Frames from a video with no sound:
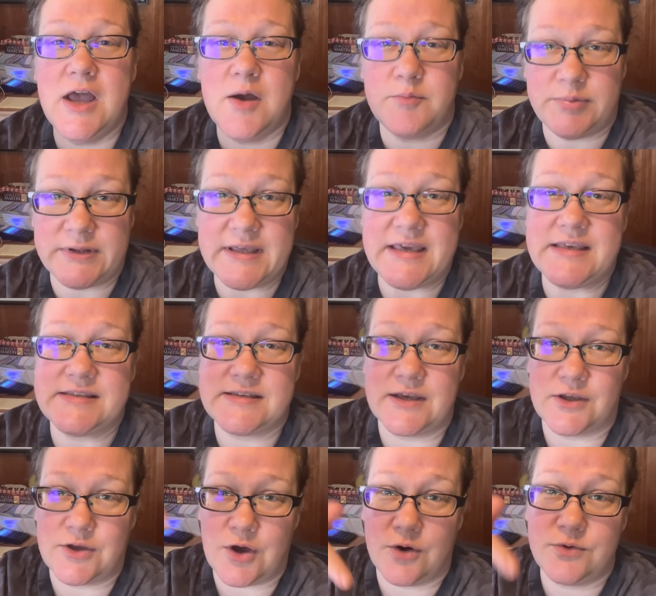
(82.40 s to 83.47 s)
please
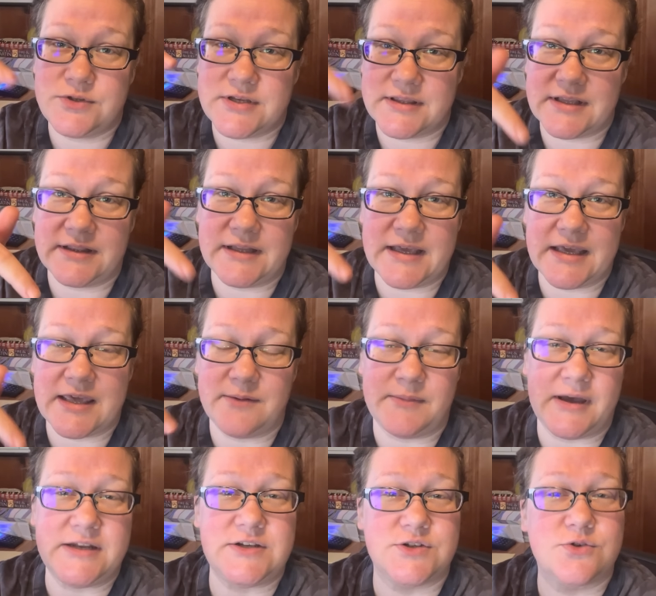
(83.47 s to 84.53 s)
go to the link in
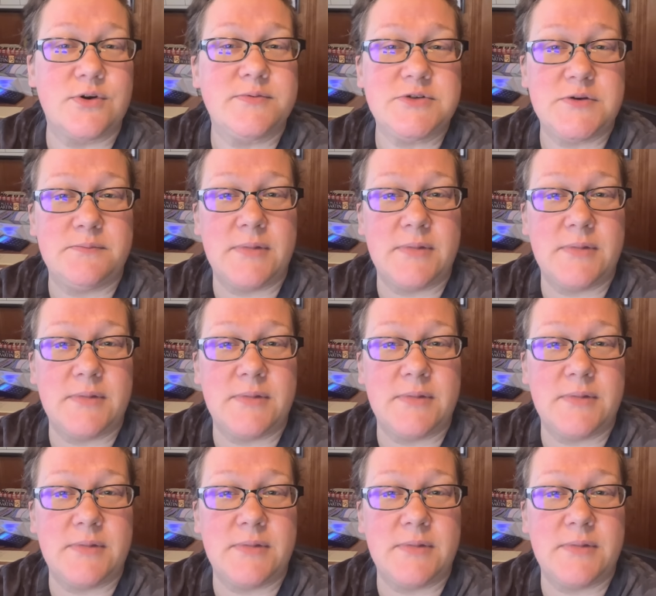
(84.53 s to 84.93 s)
my description